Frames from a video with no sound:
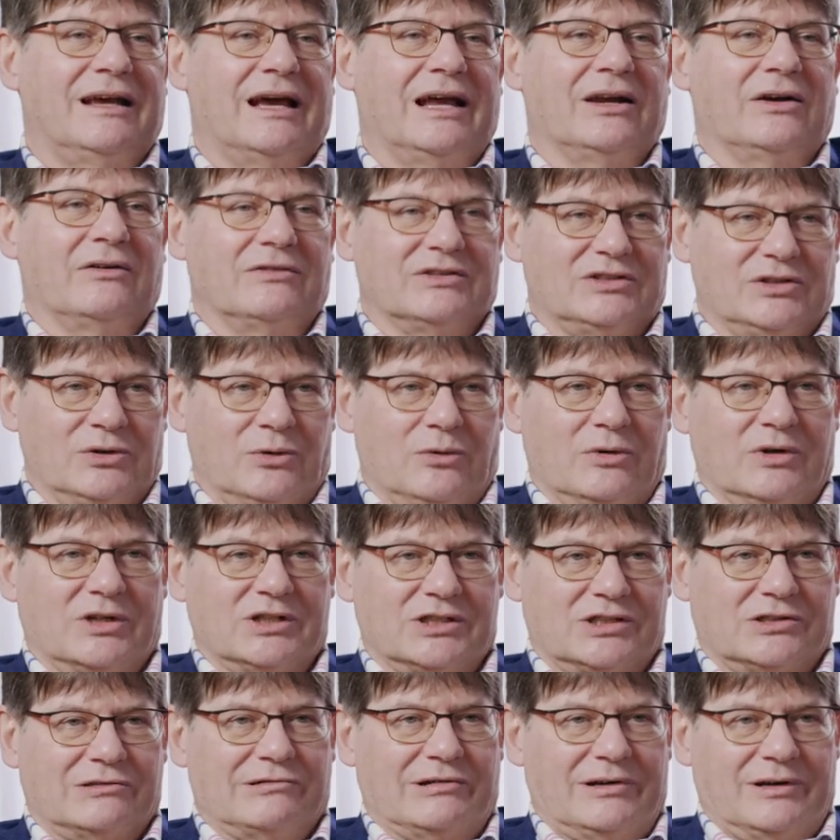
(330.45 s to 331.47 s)
and obviously
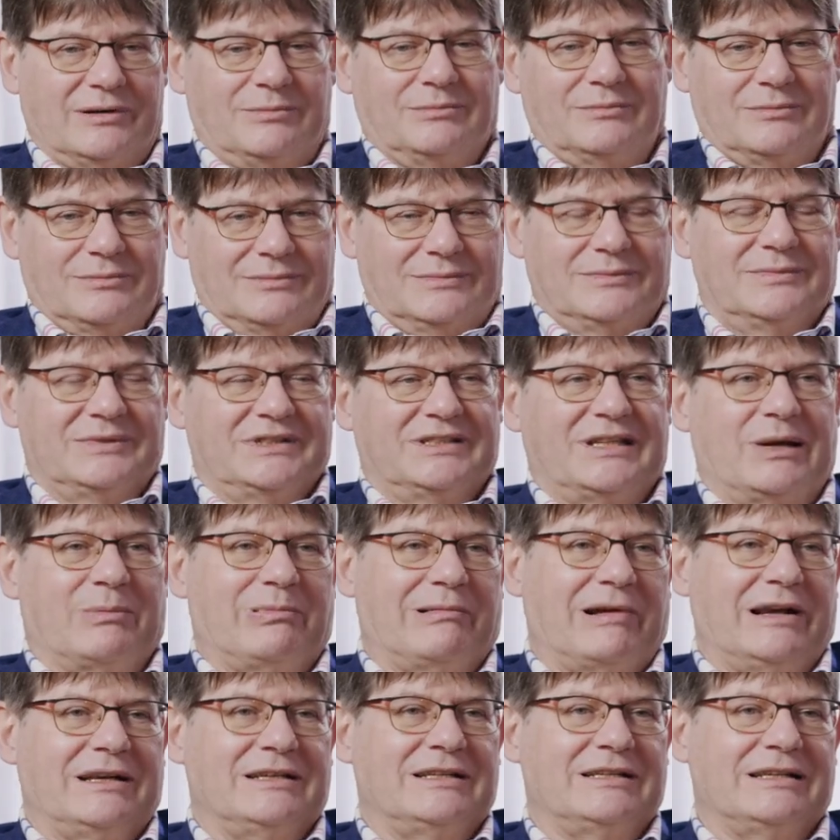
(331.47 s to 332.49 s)
orchestra
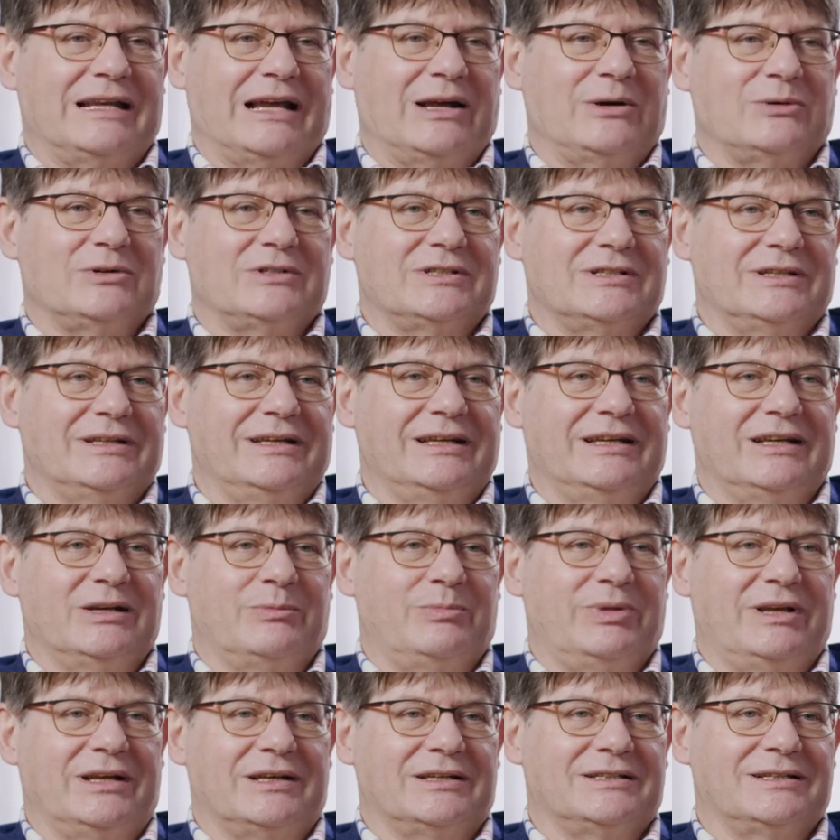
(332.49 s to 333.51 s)
separated out in the
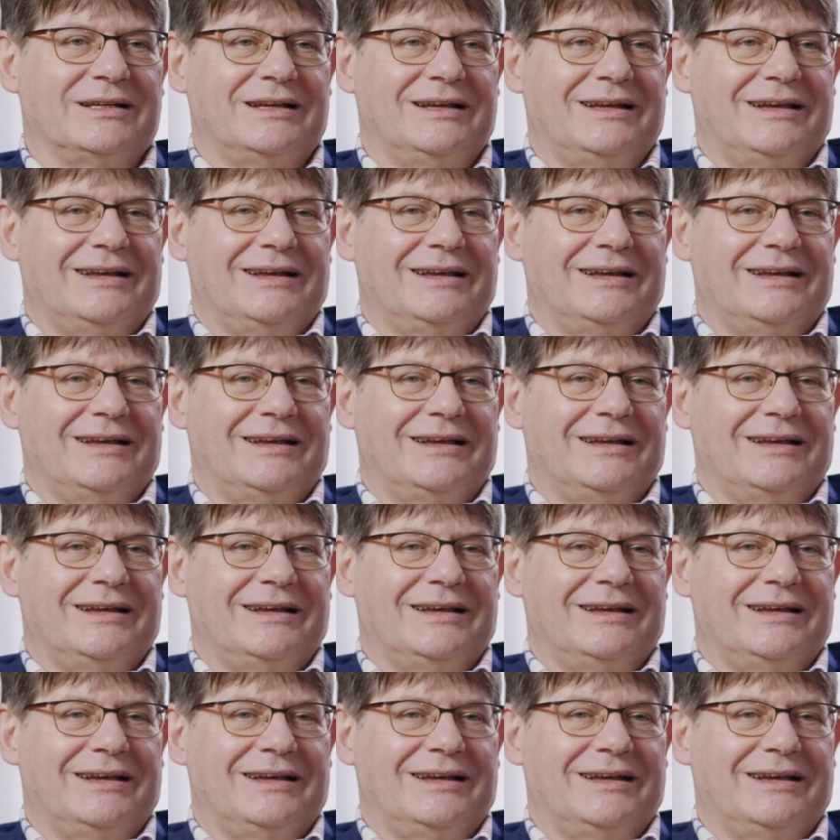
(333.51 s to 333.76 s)
pit.